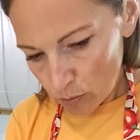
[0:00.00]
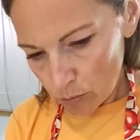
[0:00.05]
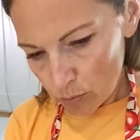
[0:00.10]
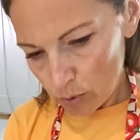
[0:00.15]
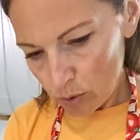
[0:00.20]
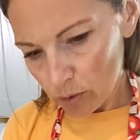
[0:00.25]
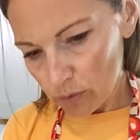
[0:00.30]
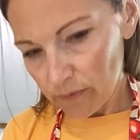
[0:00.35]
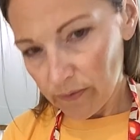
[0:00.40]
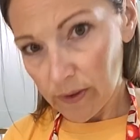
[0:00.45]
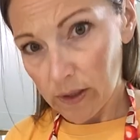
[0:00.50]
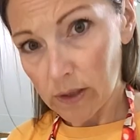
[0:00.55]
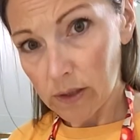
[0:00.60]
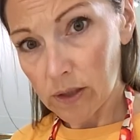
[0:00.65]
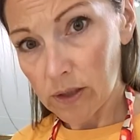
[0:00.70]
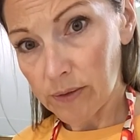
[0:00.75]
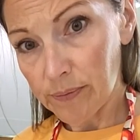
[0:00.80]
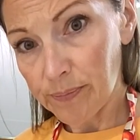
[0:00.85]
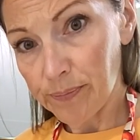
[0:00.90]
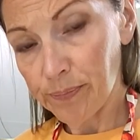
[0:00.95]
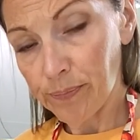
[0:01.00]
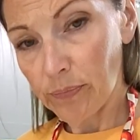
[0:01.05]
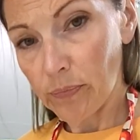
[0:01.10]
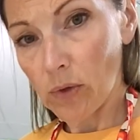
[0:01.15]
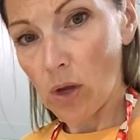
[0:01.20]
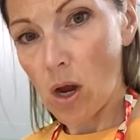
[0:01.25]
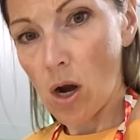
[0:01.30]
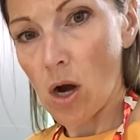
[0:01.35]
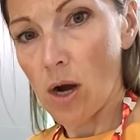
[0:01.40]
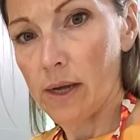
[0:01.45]
Perfect.
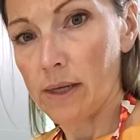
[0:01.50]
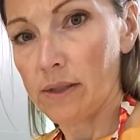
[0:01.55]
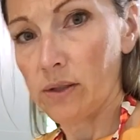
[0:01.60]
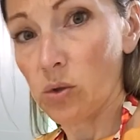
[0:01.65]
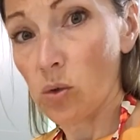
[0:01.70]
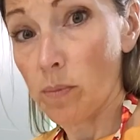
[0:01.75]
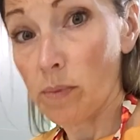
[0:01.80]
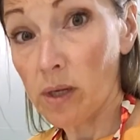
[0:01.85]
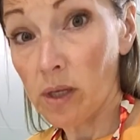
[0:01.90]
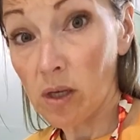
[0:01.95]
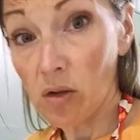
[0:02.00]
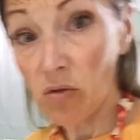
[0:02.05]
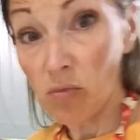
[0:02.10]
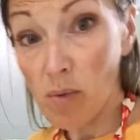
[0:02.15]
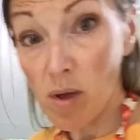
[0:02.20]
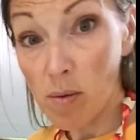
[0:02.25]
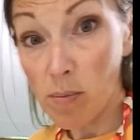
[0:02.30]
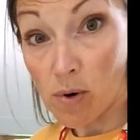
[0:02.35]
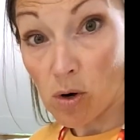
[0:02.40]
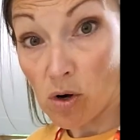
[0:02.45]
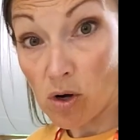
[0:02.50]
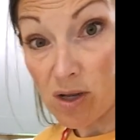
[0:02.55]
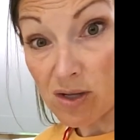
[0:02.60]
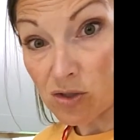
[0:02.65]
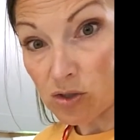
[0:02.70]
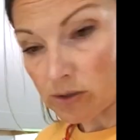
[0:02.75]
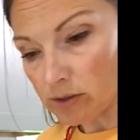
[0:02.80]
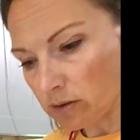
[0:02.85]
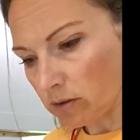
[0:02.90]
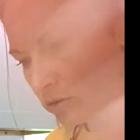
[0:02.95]
All right, so I'm going to give my marinade
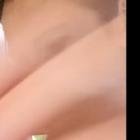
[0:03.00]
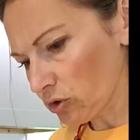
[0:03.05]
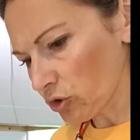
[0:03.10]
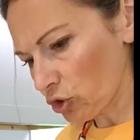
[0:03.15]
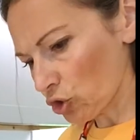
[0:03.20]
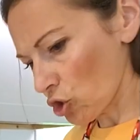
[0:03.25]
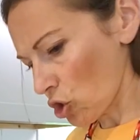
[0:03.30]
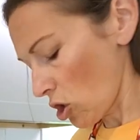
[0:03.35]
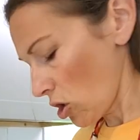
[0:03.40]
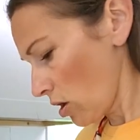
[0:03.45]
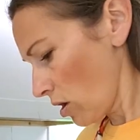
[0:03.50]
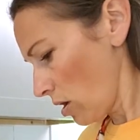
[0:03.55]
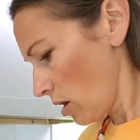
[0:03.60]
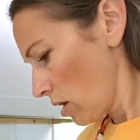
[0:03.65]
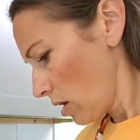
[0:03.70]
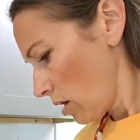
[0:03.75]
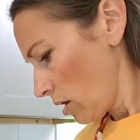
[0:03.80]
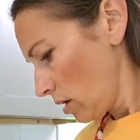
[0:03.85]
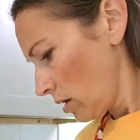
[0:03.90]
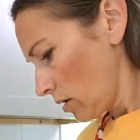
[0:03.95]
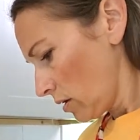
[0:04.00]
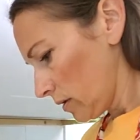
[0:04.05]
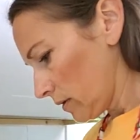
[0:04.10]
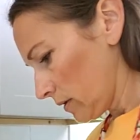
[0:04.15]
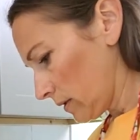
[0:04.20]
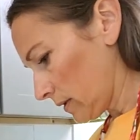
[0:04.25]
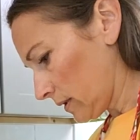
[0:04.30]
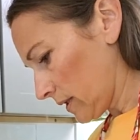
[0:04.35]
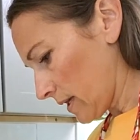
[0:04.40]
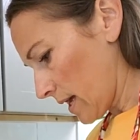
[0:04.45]
just a little stir
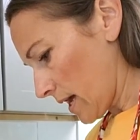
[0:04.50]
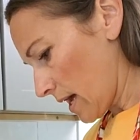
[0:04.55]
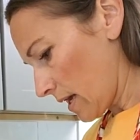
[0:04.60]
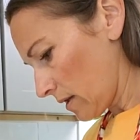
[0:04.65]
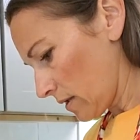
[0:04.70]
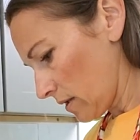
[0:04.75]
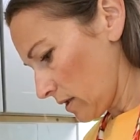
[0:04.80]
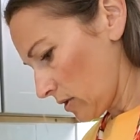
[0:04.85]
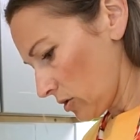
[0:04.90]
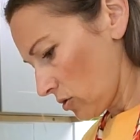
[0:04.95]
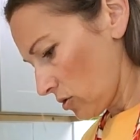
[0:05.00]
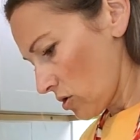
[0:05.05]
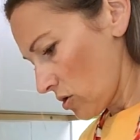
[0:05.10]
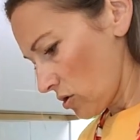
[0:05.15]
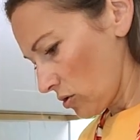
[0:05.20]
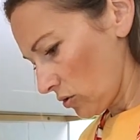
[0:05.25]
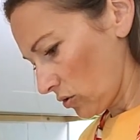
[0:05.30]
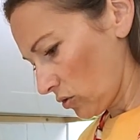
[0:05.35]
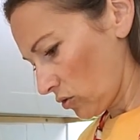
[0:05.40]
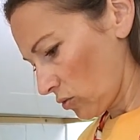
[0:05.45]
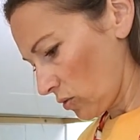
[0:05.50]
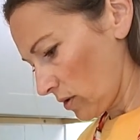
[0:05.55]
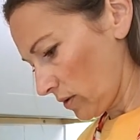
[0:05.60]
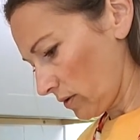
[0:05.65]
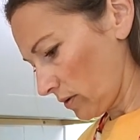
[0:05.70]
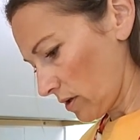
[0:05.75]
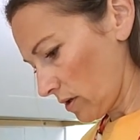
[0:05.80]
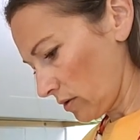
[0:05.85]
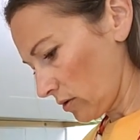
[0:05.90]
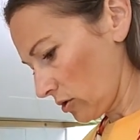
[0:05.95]
since I added that soy
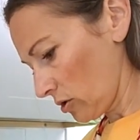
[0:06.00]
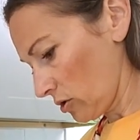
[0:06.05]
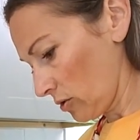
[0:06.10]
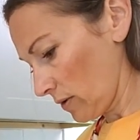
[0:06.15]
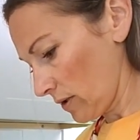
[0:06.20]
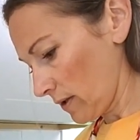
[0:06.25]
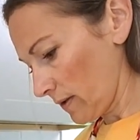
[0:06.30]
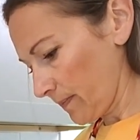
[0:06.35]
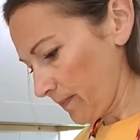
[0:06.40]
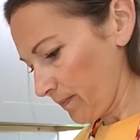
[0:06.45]
sauce to it.